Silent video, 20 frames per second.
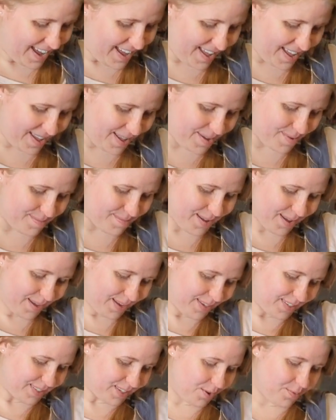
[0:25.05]
Um,
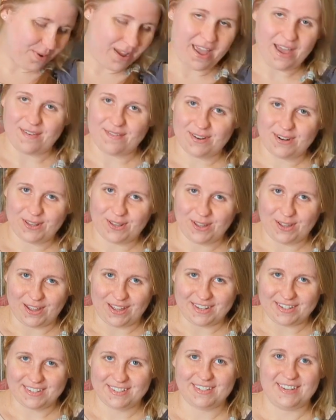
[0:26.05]
so, we have it a
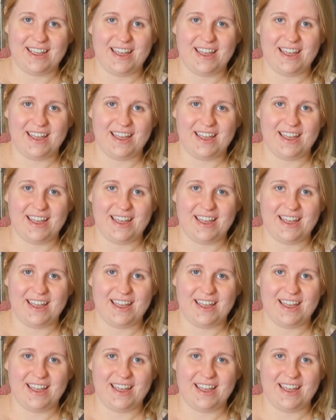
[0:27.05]
lot,